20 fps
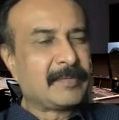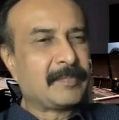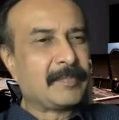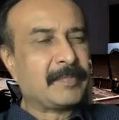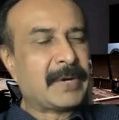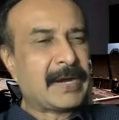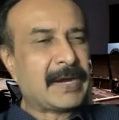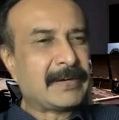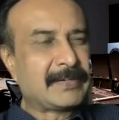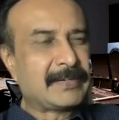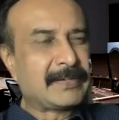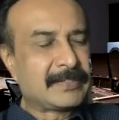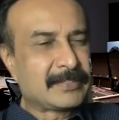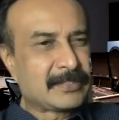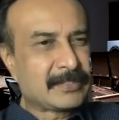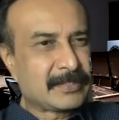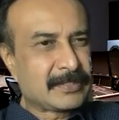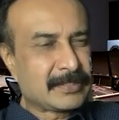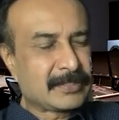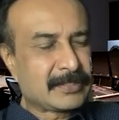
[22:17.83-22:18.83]
but
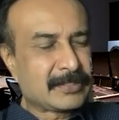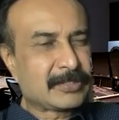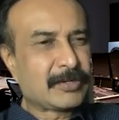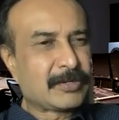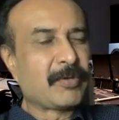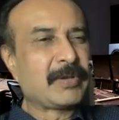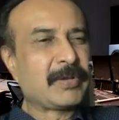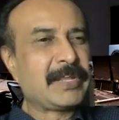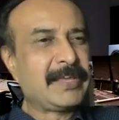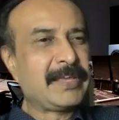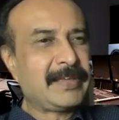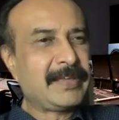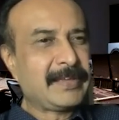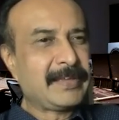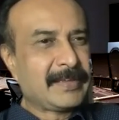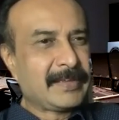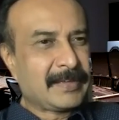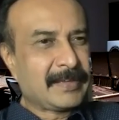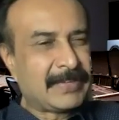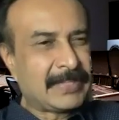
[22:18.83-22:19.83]
slowly
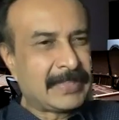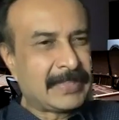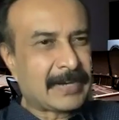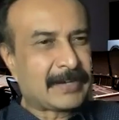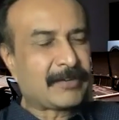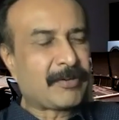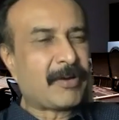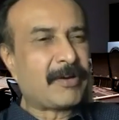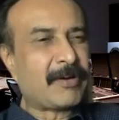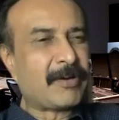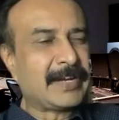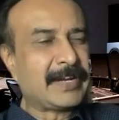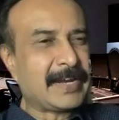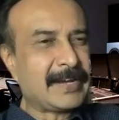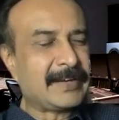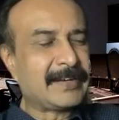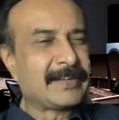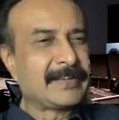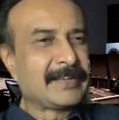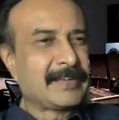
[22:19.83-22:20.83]
with that
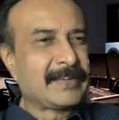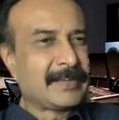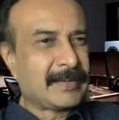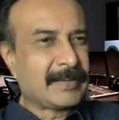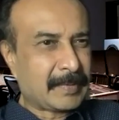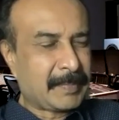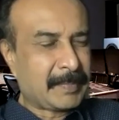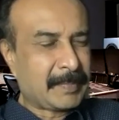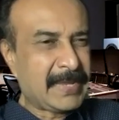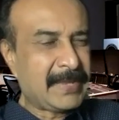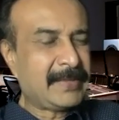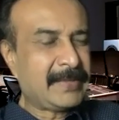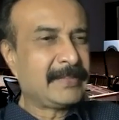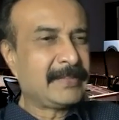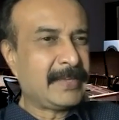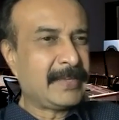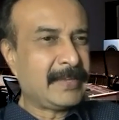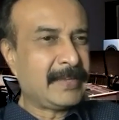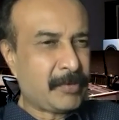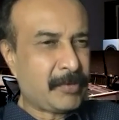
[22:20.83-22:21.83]
content being
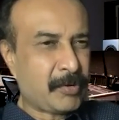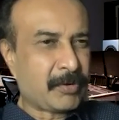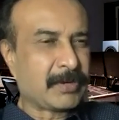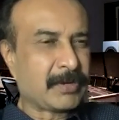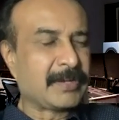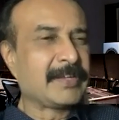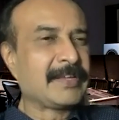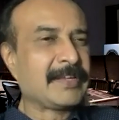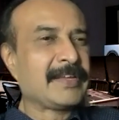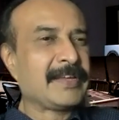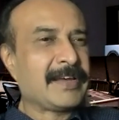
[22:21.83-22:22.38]
the hook,